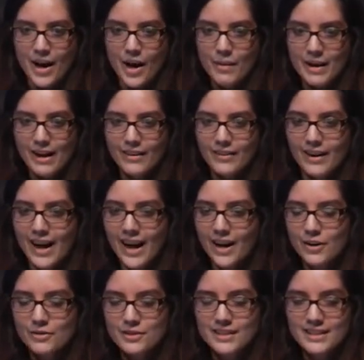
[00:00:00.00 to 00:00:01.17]
about
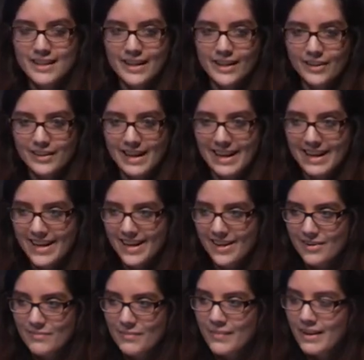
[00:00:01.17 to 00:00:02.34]
how scared I
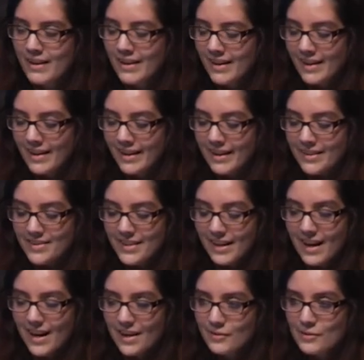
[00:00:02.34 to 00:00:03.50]
am that
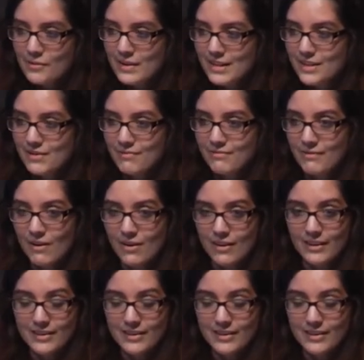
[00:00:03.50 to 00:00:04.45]
I'm going to fall.